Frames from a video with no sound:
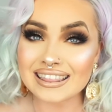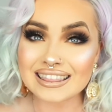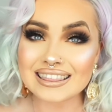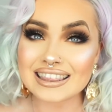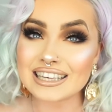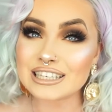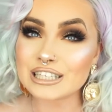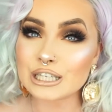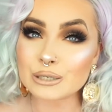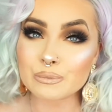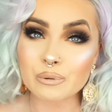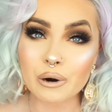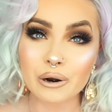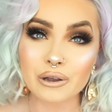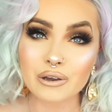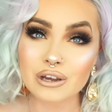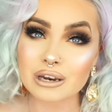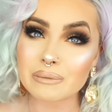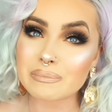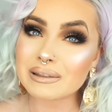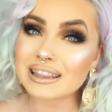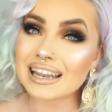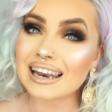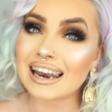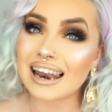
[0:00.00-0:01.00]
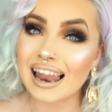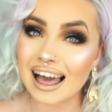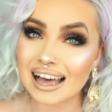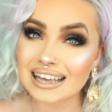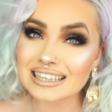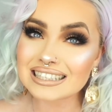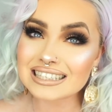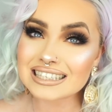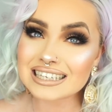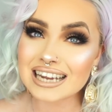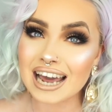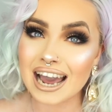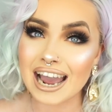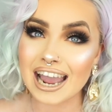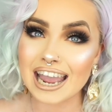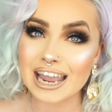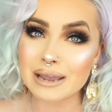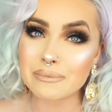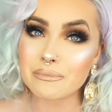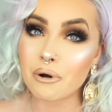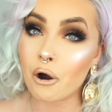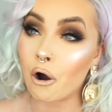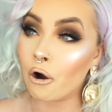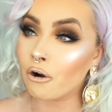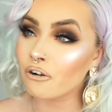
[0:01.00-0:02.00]
this is probably going to be the last
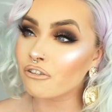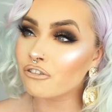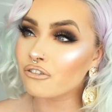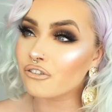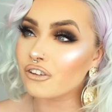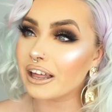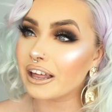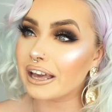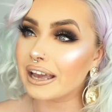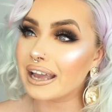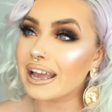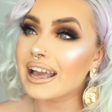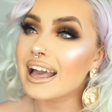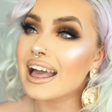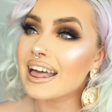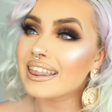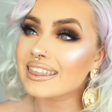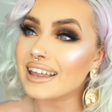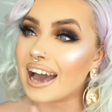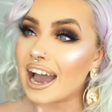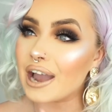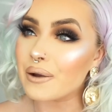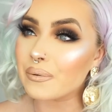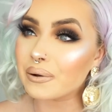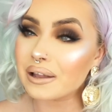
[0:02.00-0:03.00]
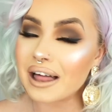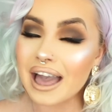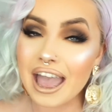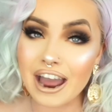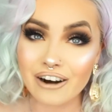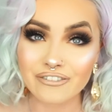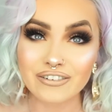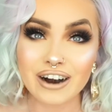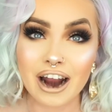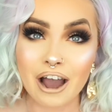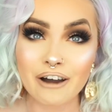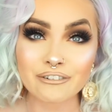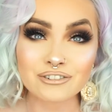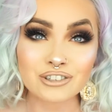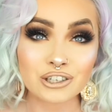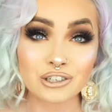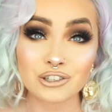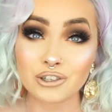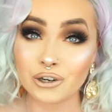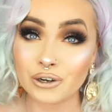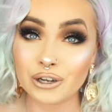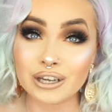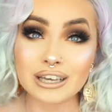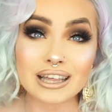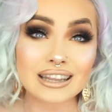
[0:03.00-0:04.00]
time, hopefully, that I will ever have to
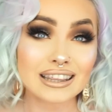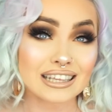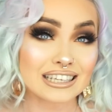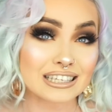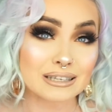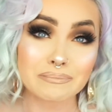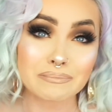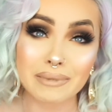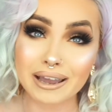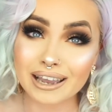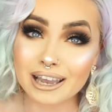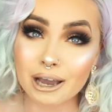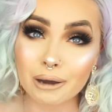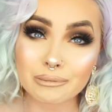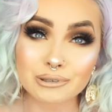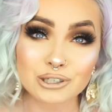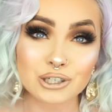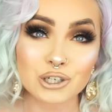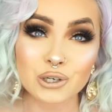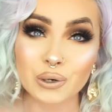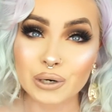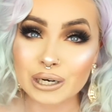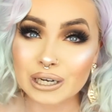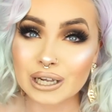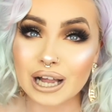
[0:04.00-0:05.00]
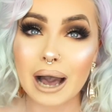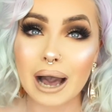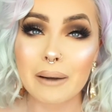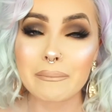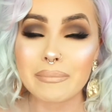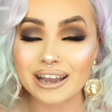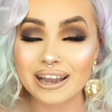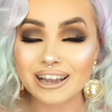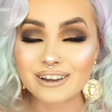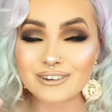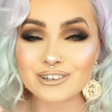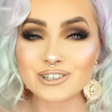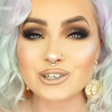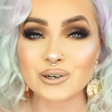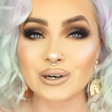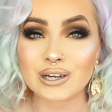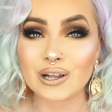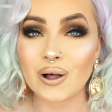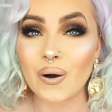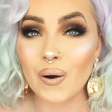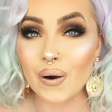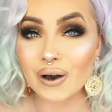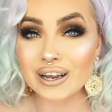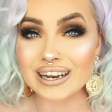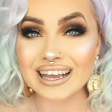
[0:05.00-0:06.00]
do this makeup tutorial, a makeup
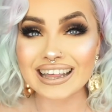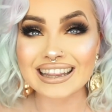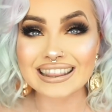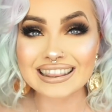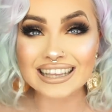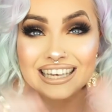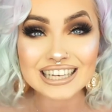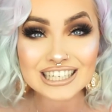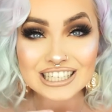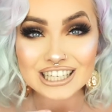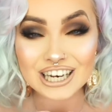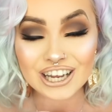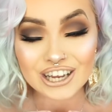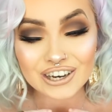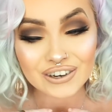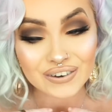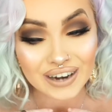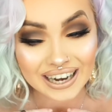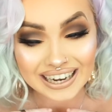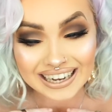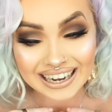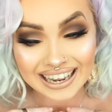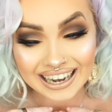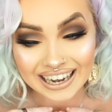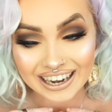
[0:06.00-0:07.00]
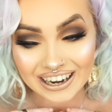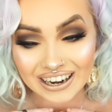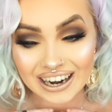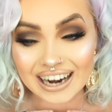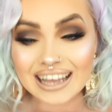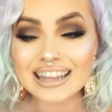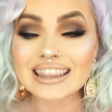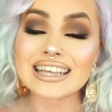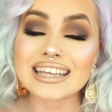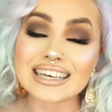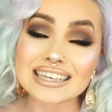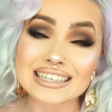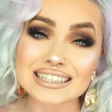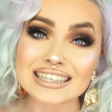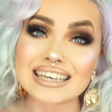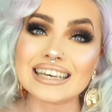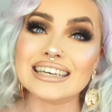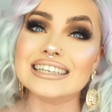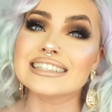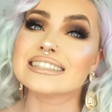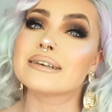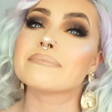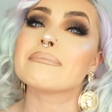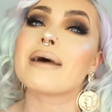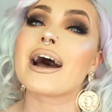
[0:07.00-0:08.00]
tutorial on this look right here. This
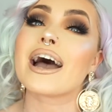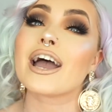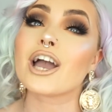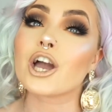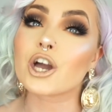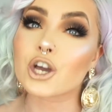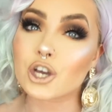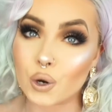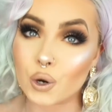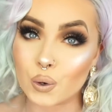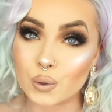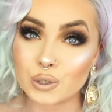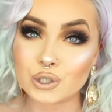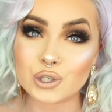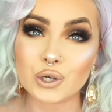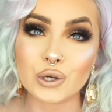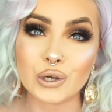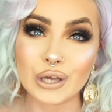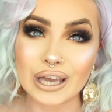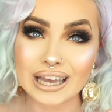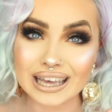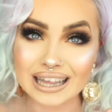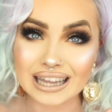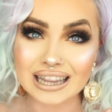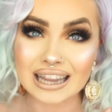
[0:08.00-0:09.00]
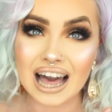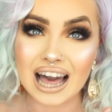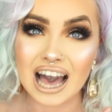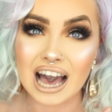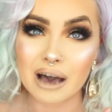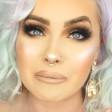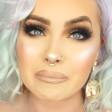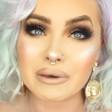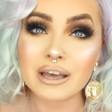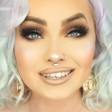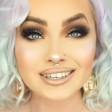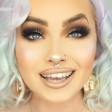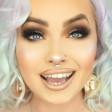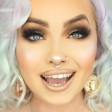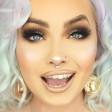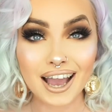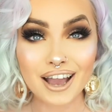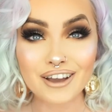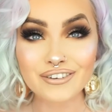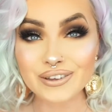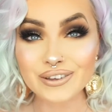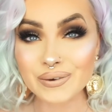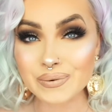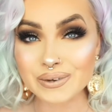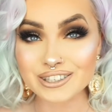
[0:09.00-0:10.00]
is my go-to glam. Yeah,
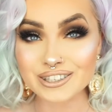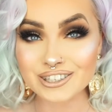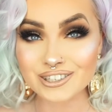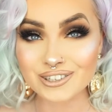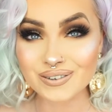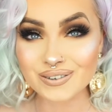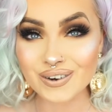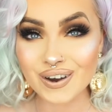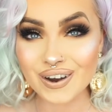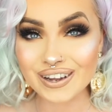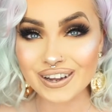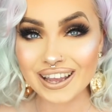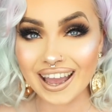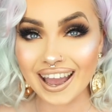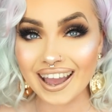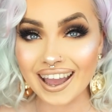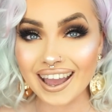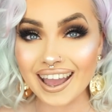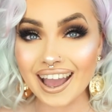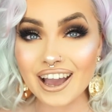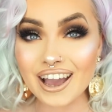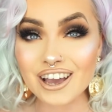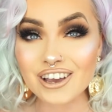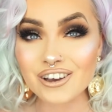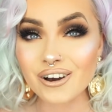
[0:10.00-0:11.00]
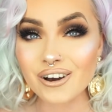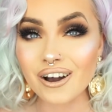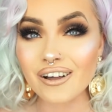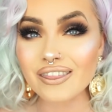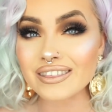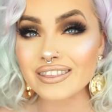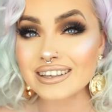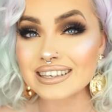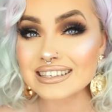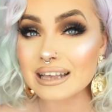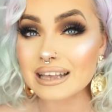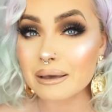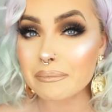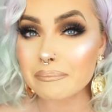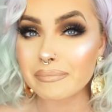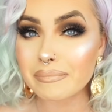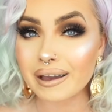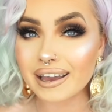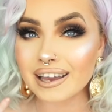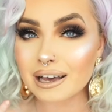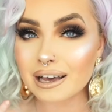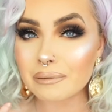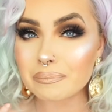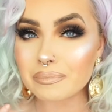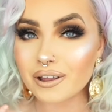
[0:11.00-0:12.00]
if you want to know how I got this
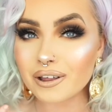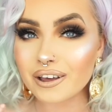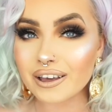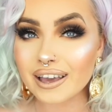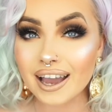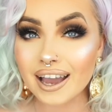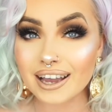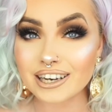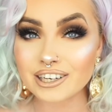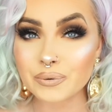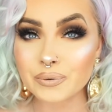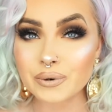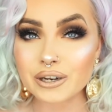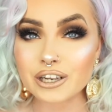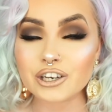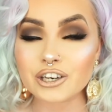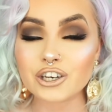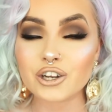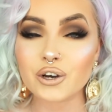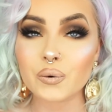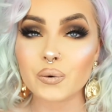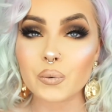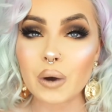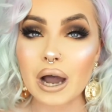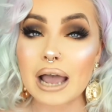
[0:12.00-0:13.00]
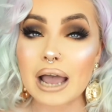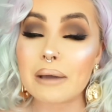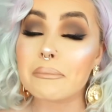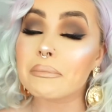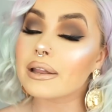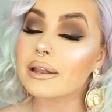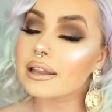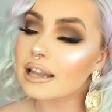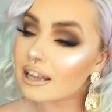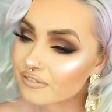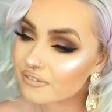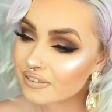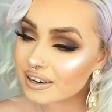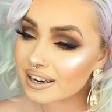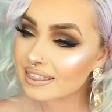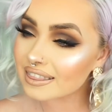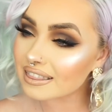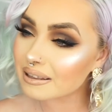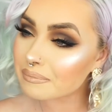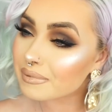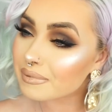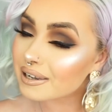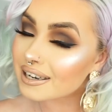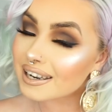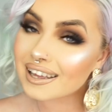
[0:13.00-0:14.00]
makeup look and you want to know what I'm loving at
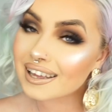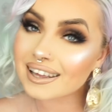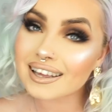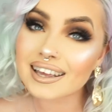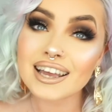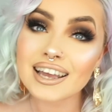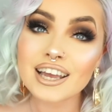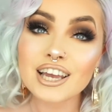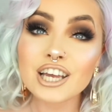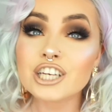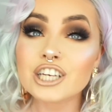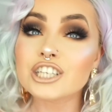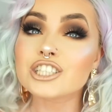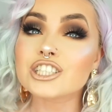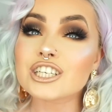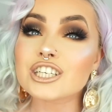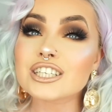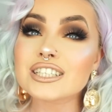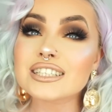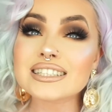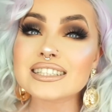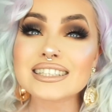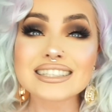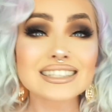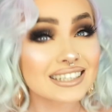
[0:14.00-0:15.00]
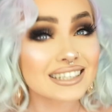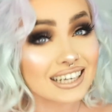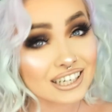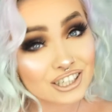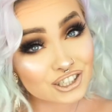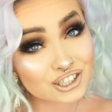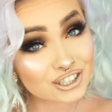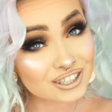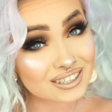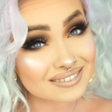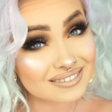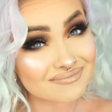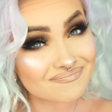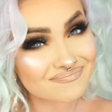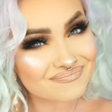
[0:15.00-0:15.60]
the minute, just stay tuned.